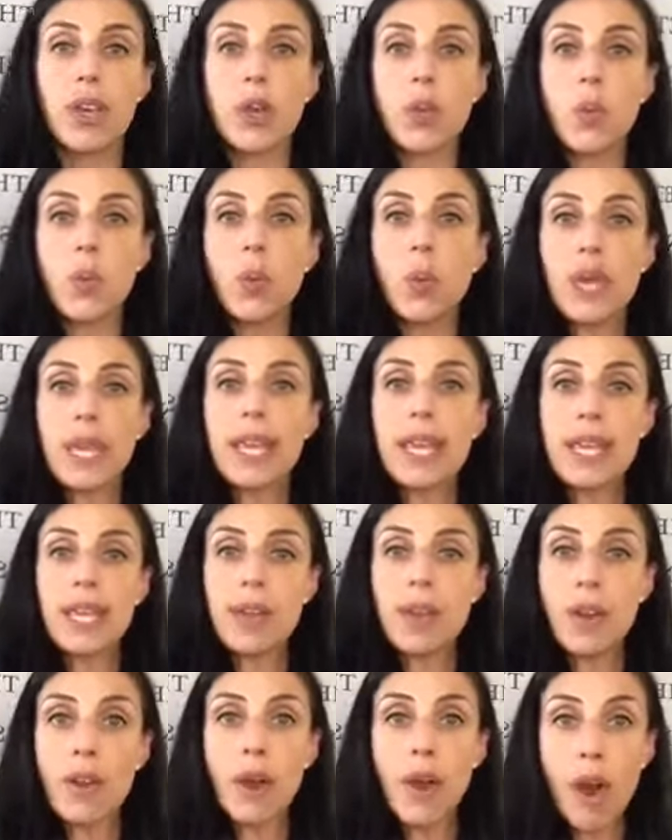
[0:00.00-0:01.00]
We
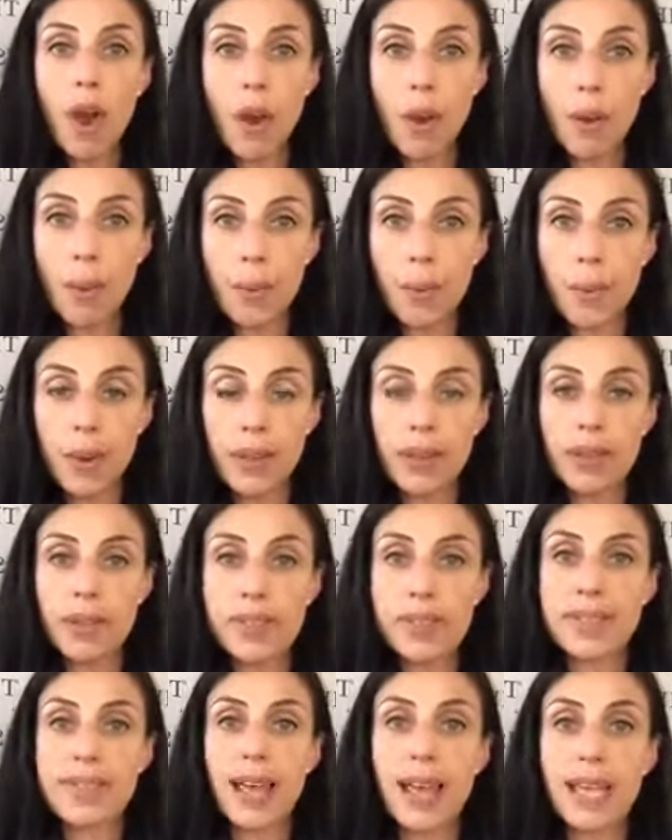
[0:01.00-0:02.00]
know,
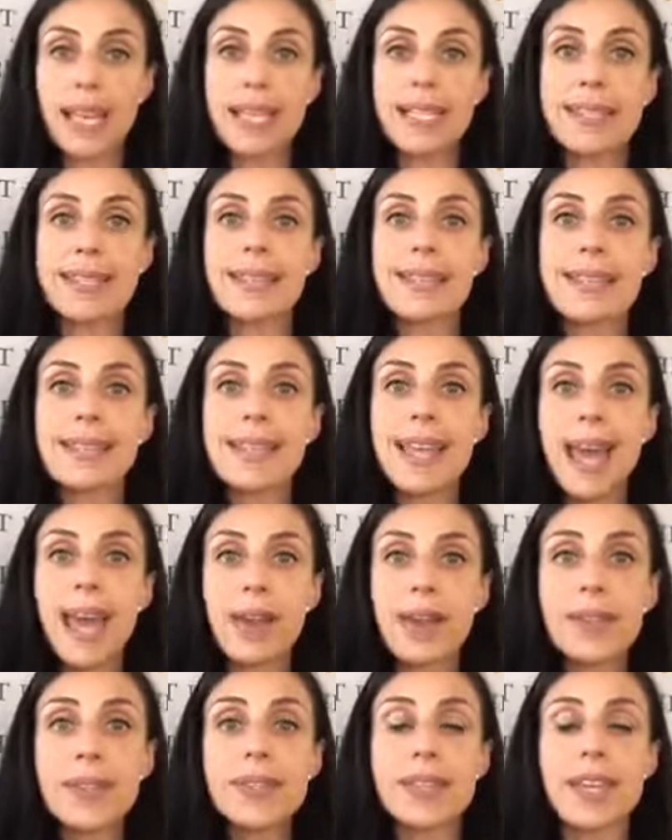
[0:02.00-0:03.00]
science
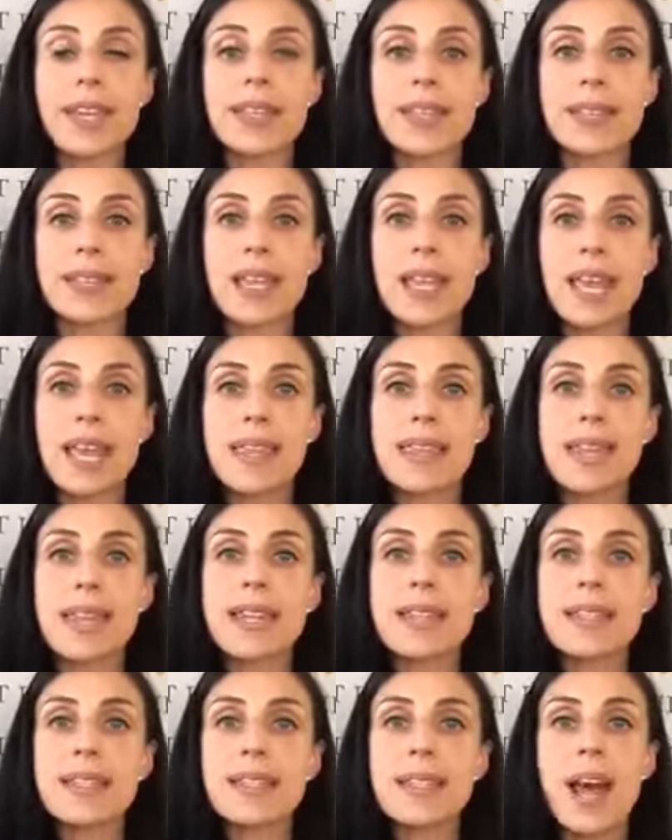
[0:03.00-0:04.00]
tells us, that it
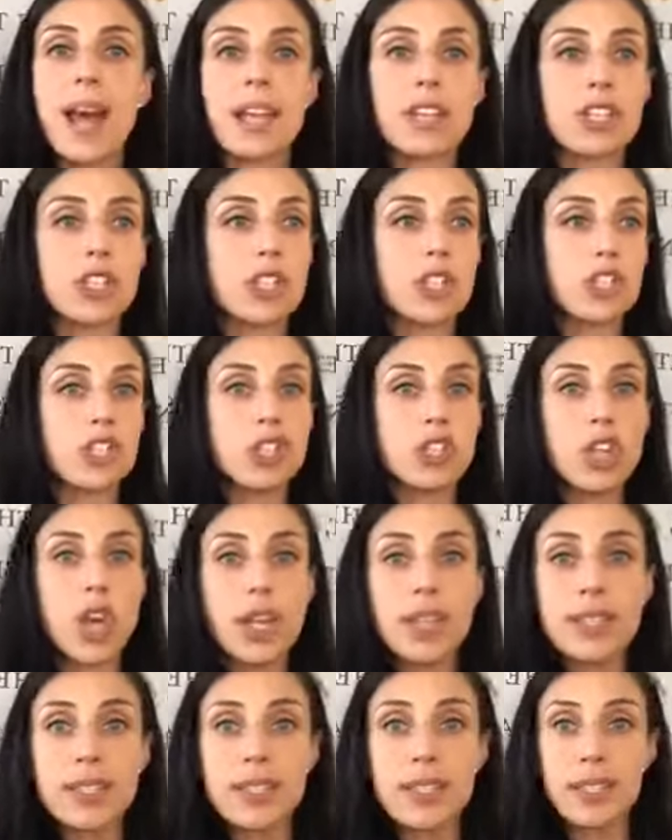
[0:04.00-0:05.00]
is not
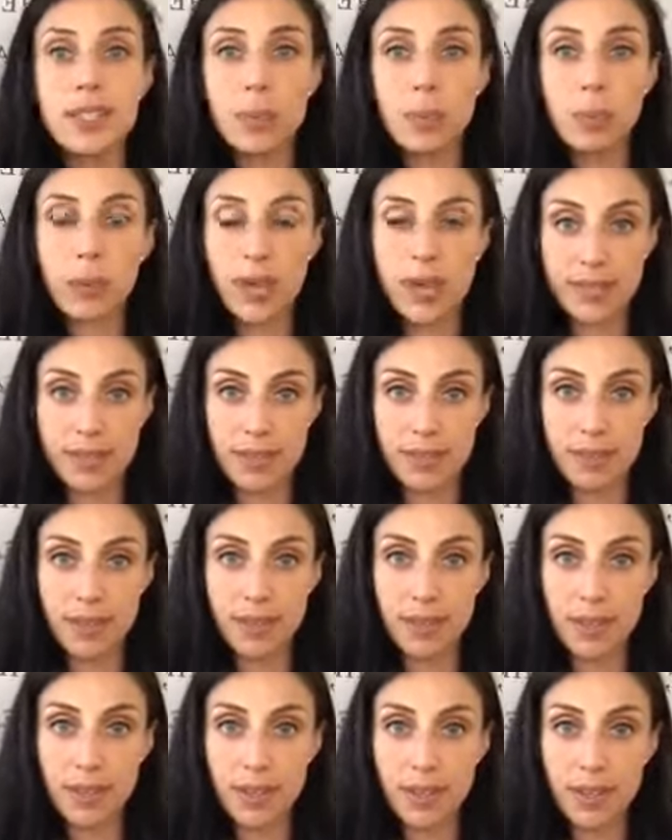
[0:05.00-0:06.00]
just the
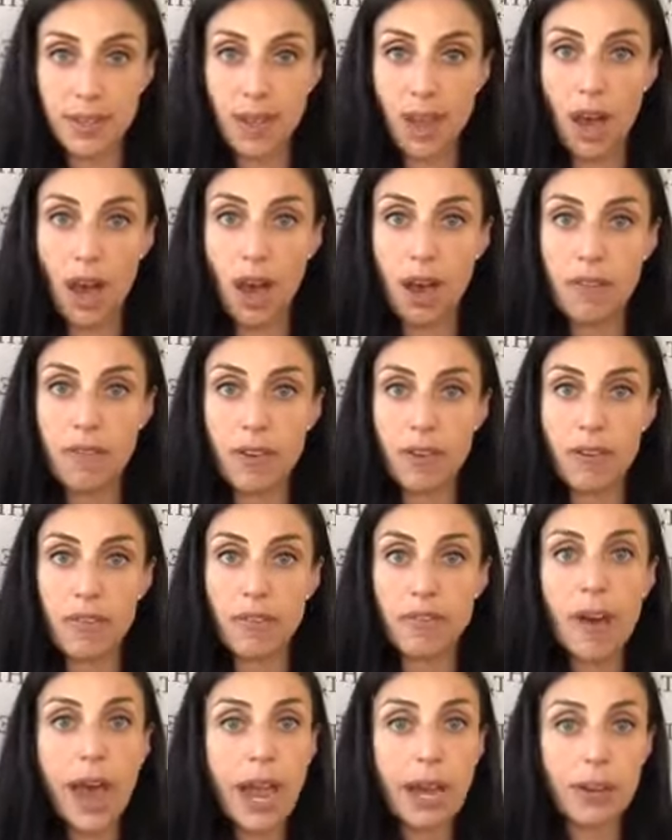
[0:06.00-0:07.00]
presence of a
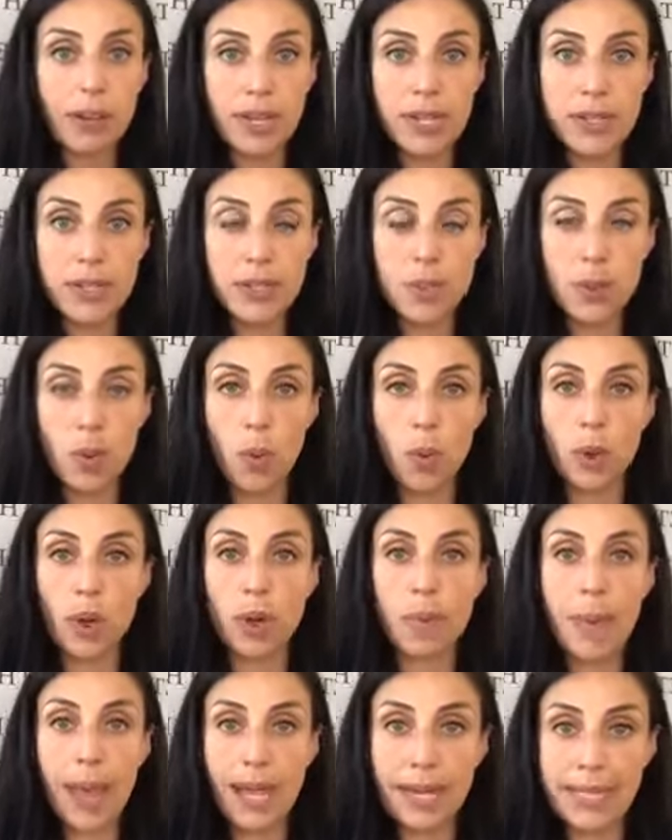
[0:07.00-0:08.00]
virus or a
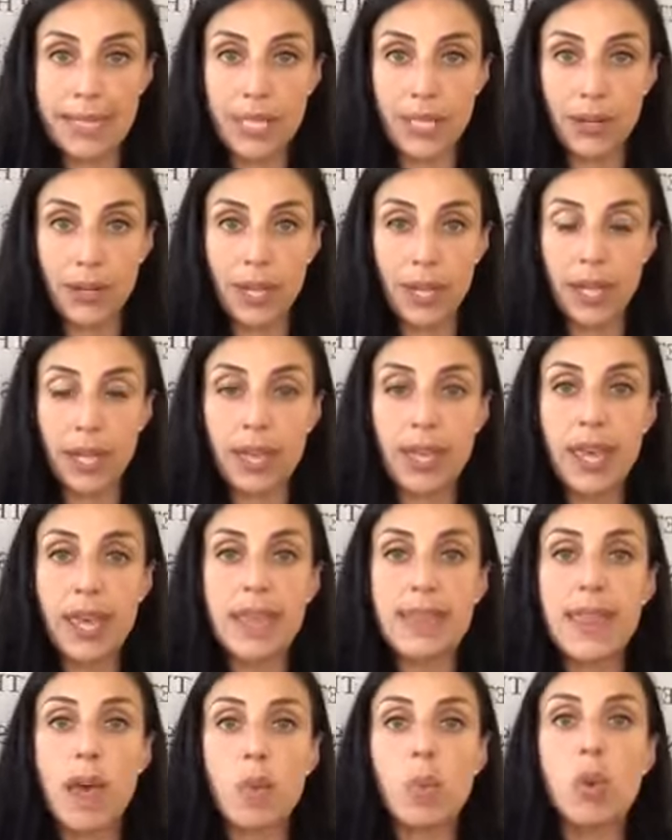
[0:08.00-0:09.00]
bacteria
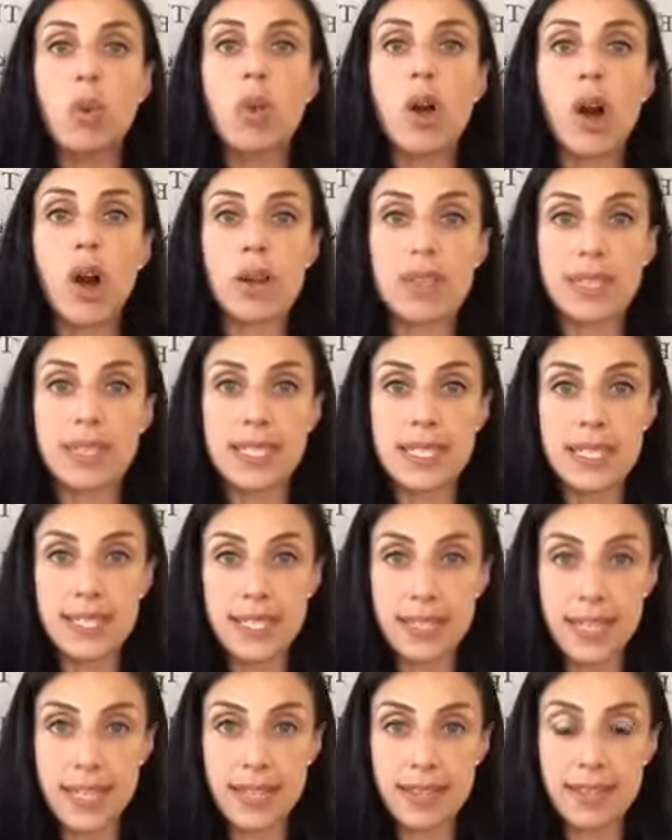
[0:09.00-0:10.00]
that will cause a
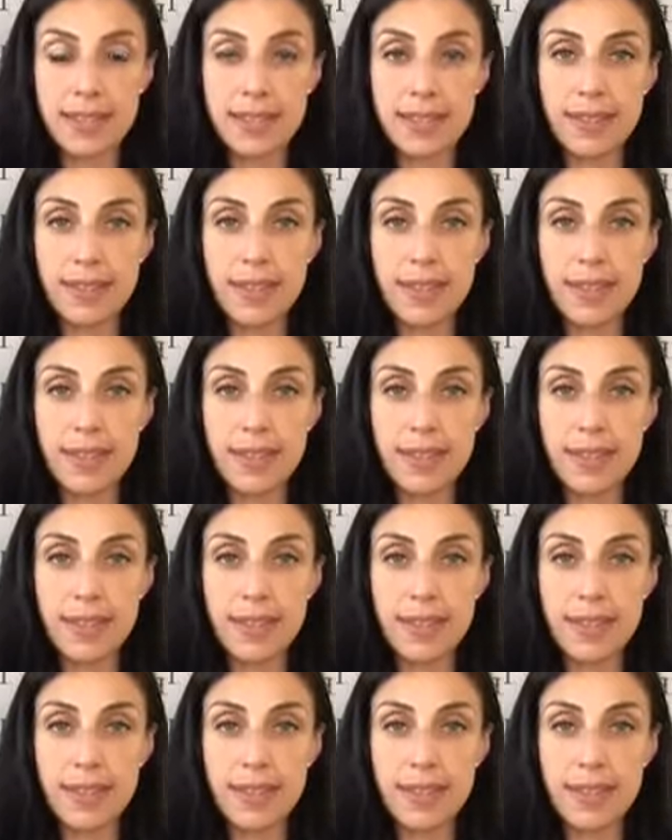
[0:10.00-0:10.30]
disease.